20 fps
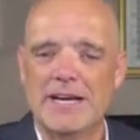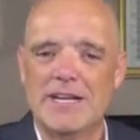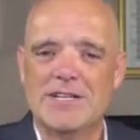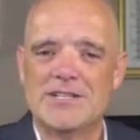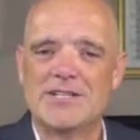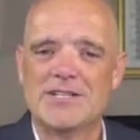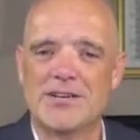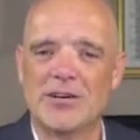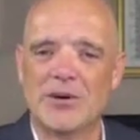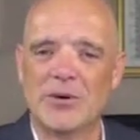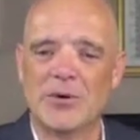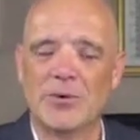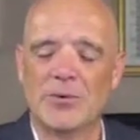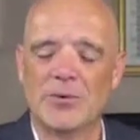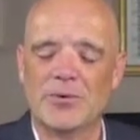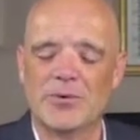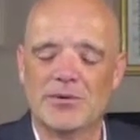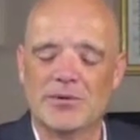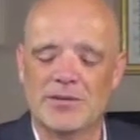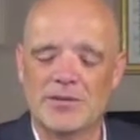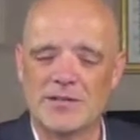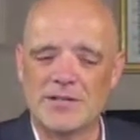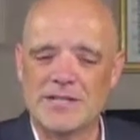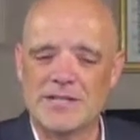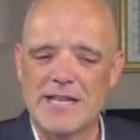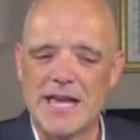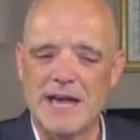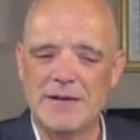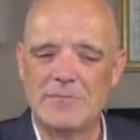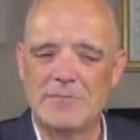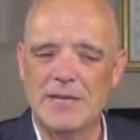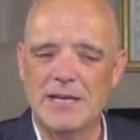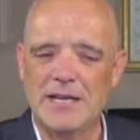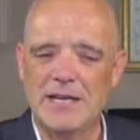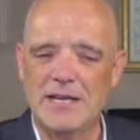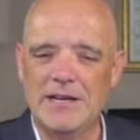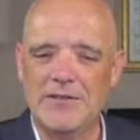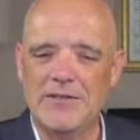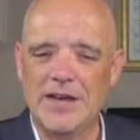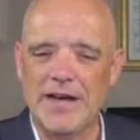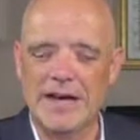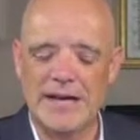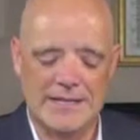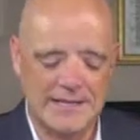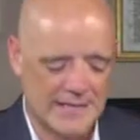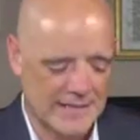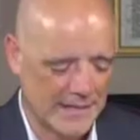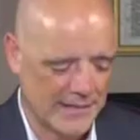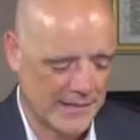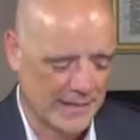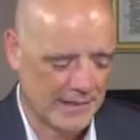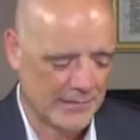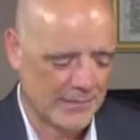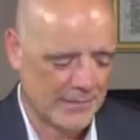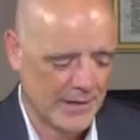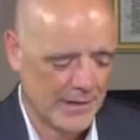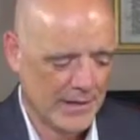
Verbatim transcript: So, does that mean that, uh,